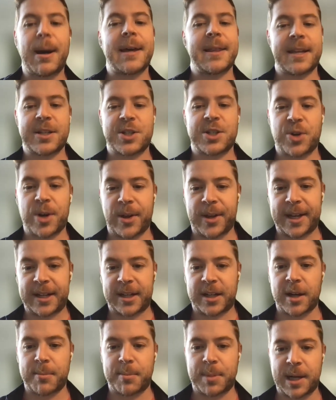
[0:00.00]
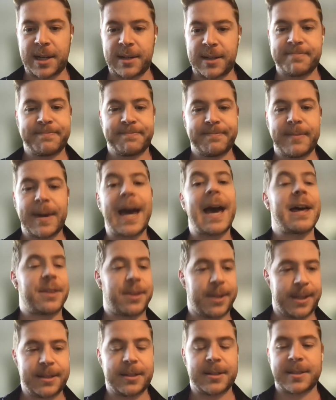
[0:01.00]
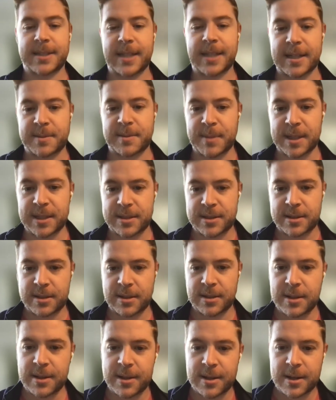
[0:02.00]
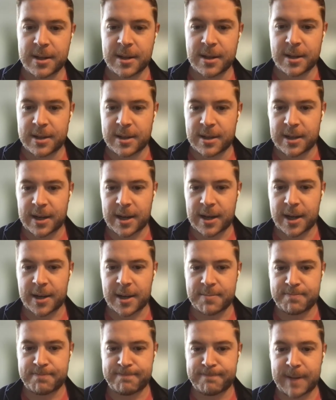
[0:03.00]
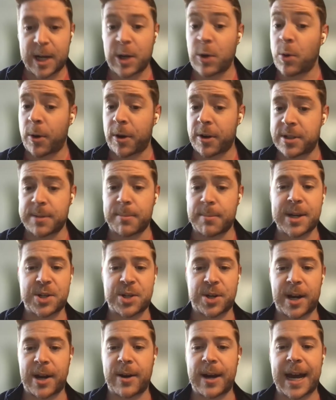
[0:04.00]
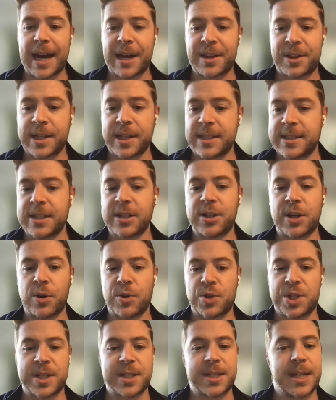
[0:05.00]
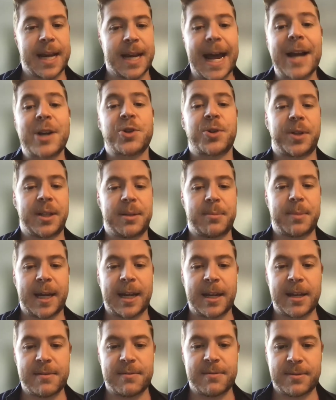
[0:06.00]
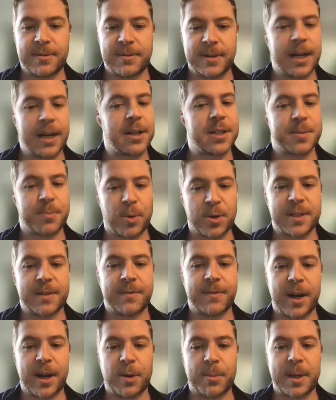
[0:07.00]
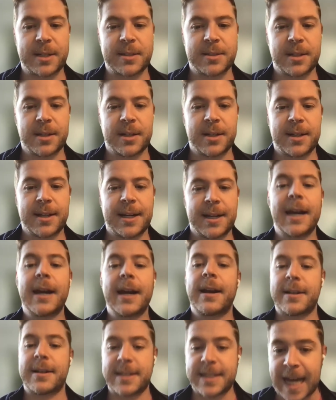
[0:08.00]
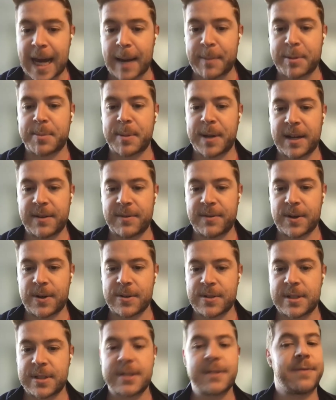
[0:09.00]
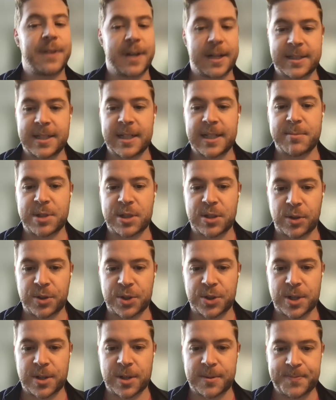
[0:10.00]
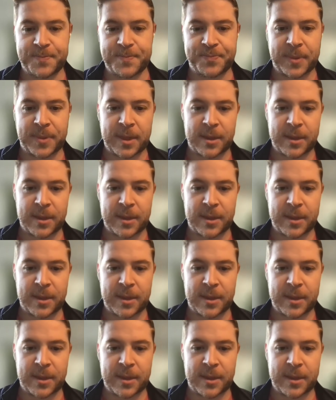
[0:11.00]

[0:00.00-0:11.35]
by the Australian company Athlete Assessments, in order to measure how athletes and coaches naturally behave in a sports environment and adapt behaviors to fit a team's culture.